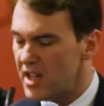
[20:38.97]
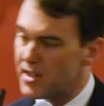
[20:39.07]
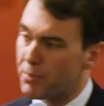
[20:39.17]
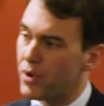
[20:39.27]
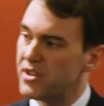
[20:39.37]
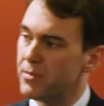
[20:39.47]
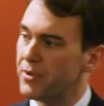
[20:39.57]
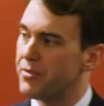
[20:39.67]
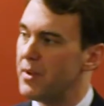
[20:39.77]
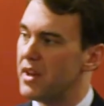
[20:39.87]
It's a
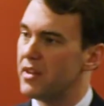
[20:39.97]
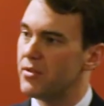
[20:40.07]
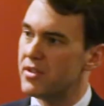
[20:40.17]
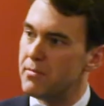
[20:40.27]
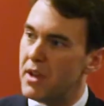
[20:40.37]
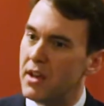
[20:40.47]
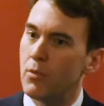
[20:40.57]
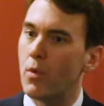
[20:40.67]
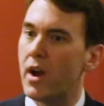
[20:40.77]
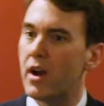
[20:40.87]
principals meeting. So it's a
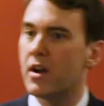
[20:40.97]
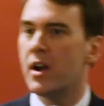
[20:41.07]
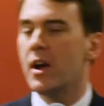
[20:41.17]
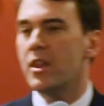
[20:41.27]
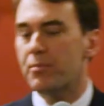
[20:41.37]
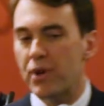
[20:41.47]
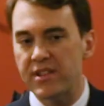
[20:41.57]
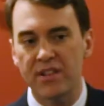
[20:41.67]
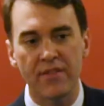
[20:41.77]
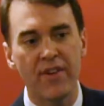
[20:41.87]
meeting where the
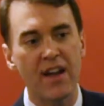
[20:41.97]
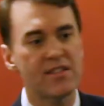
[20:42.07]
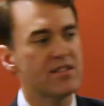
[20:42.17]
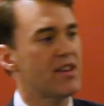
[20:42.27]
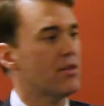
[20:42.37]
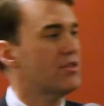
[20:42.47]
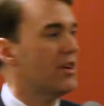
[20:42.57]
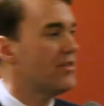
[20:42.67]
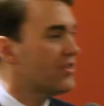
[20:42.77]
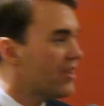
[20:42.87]
President invites the
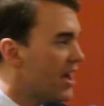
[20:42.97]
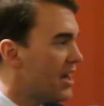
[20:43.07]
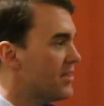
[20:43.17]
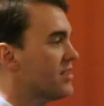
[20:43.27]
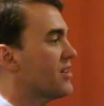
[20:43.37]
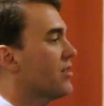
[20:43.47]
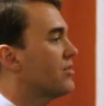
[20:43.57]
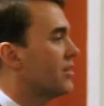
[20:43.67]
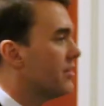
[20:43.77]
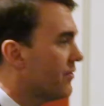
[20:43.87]
Secretary of State, the
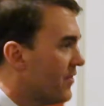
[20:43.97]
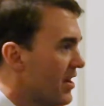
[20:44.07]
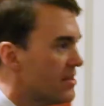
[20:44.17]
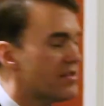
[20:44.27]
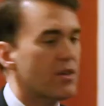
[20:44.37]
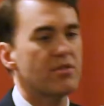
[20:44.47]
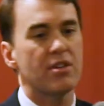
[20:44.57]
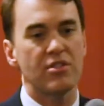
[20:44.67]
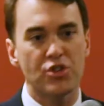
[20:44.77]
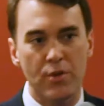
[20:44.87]
Secretary of Defense,
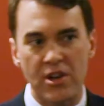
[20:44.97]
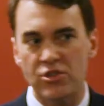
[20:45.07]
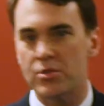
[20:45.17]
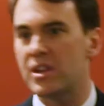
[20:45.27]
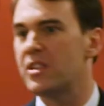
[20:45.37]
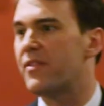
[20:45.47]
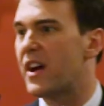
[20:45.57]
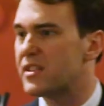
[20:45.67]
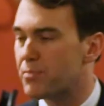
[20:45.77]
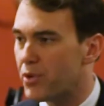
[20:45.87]
Secretary of the Treasury, the
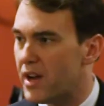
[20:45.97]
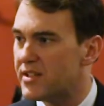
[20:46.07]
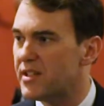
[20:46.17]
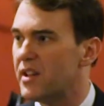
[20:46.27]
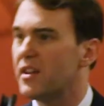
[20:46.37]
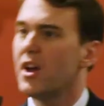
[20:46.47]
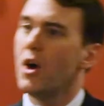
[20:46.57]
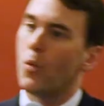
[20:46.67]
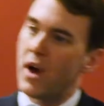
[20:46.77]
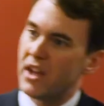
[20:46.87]
Vice President,
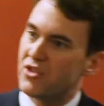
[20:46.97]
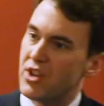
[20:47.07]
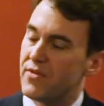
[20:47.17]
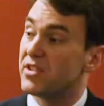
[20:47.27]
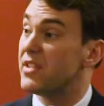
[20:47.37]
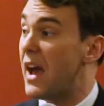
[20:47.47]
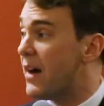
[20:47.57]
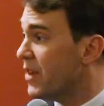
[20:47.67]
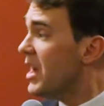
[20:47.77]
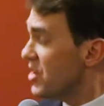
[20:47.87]
White House Chief of
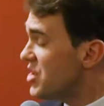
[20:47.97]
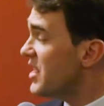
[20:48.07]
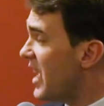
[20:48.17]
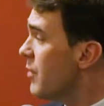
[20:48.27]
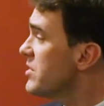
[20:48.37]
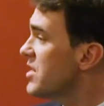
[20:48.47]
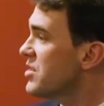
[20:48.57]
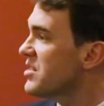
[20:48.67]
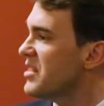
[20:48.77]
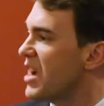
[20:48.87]
Staff. She said, I was
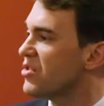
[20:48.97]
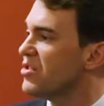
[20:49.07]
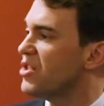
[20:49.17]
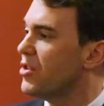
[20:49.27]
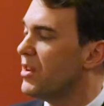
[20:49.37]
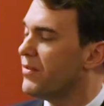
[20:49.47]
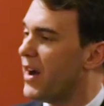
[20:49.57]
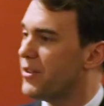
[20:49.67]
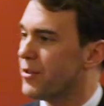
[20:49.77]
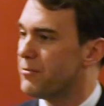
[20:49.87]
there as a National Security
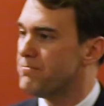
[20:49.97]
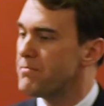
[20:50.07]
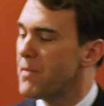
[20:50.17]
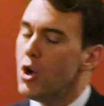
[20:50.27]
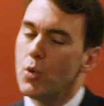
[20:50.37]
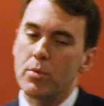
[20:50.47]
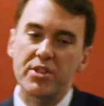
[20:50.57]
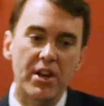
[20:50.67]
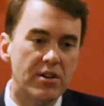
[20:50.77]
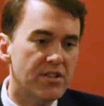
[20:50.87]
Advisor. We were
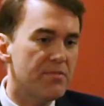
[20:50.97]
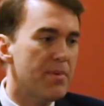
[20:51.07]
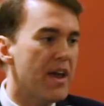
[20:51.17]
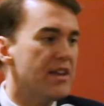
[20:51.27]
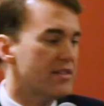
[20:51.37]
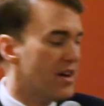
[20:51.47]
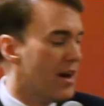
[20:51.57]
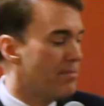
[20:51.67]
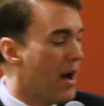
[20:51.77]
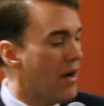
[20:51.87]
there to debate
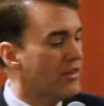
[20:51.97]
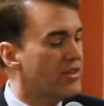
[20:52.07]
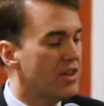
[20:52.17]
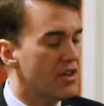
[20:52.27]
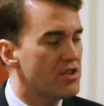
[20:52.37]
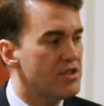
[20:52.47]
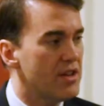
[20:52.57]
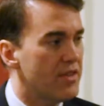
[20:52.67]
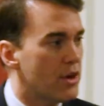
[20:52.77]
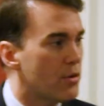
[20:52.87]
a policy
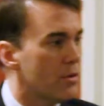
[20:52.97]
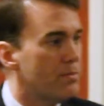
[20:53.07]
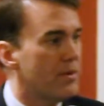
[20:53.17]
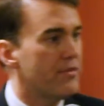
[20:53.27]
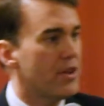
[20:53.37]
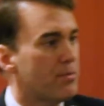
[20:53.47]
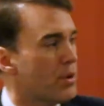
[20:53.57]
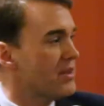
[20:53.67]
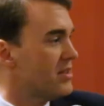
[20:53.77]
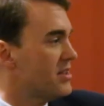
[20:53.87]
initiative that a group of the
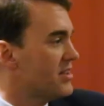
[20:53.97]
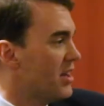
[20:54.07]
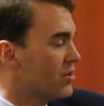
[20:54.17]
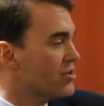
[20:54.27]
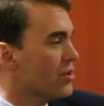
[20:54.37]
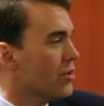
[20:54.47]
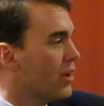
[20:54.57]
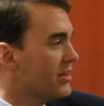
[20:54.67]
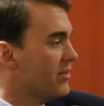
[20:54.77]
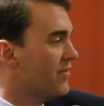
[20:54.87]
President's inner circle
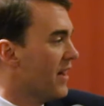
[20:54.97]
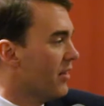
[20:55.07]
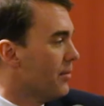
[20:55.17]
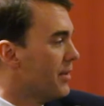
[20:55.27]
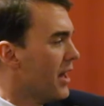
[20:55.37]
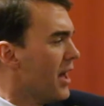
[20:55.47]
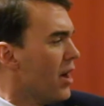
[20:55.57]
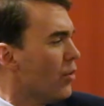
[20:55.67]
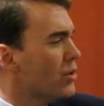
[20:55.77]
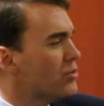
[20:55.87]
had developed,
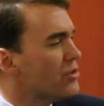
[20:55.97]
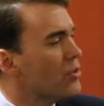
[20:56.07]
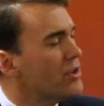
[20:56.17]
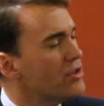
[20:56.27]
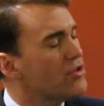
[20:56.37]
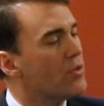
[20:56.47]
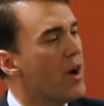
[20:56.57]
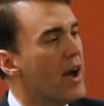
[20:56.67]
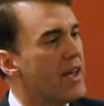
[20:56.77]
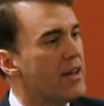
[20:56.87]
which was going to
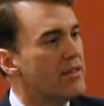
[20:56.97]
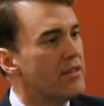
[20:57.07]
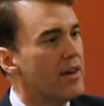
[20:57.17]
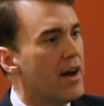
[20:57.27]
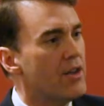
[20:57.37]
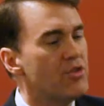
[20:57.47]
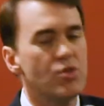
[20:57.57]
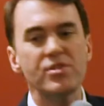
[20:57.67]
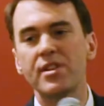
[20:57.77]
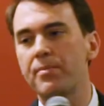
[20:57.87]
try and
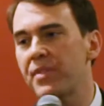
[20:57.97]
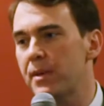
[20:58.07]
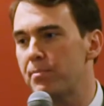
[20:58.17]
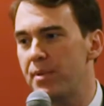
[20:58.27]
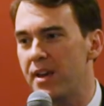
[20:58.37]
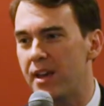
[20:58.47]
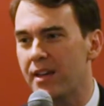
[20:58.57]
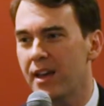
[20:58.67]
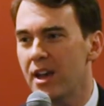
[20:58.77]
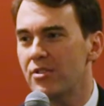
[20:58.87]
do something
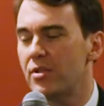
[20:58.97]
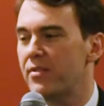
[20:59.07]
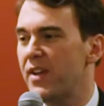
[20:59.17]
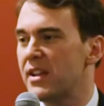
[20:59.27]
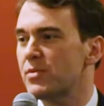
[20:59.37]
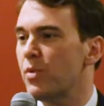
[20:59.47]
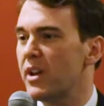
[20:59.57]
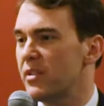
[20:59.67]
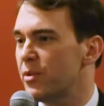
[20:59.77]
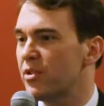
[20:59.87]
big to advance
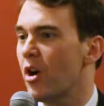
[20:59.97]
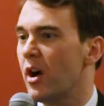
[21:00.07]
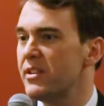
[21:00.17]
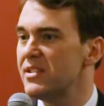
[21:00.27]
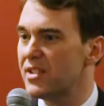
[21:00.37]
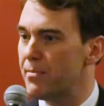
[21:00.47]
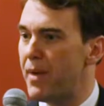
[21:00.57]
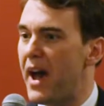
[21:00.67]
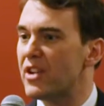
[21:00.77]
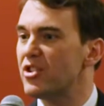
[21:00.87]
what it was called his
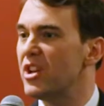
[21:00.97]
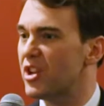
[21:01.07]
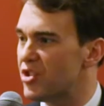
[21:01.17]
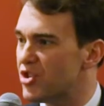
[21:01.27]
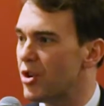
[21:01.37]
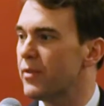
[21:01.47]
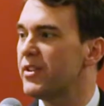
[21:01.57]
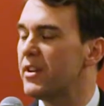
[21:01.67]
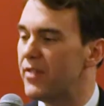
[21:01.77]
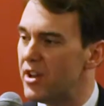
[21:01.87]
compassionate
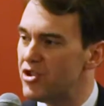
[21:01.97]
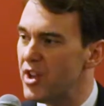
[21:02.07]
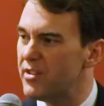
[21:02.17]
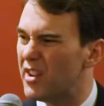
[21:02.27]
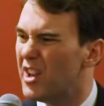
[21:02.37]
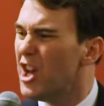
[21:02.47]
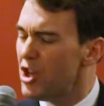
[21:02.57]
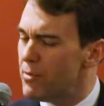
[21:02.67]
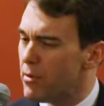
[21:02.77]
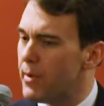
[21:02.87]
conservative agenda.
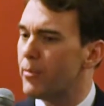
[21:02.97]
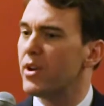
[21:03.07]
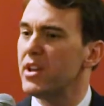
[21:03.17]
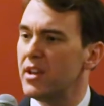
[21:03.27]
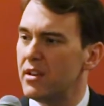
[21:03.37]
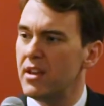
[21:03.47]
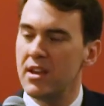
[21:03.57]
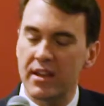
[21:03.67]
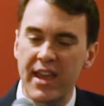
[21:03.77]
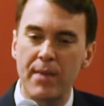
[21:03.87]
You may remember he
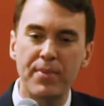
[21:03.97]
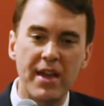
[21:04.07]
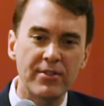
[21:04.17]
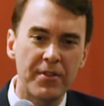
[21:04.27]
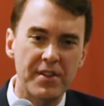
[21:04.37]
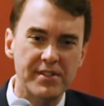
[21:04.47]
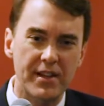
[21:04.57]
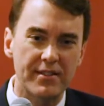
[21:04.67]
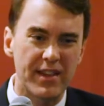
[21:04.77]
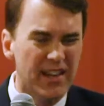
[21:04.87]
had campaigned on this
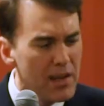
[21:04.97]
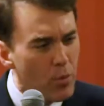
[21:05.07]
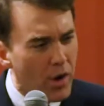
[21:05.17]
idea, and he